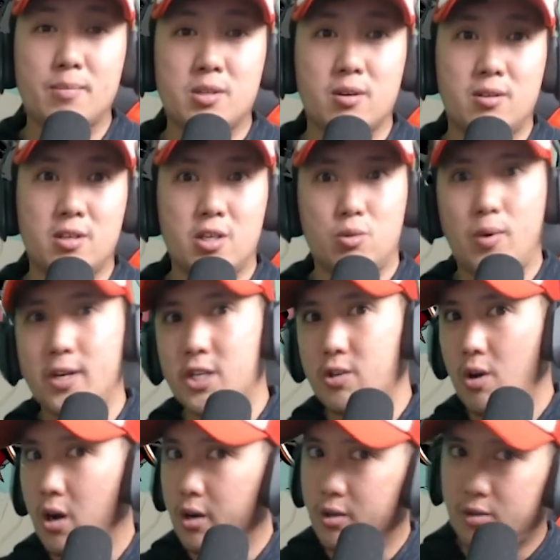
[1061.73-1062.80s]
So this is why
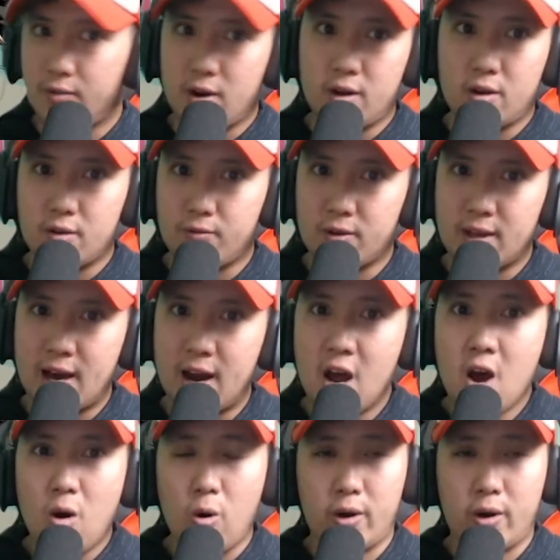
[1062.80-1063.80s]
Strago is very good for that,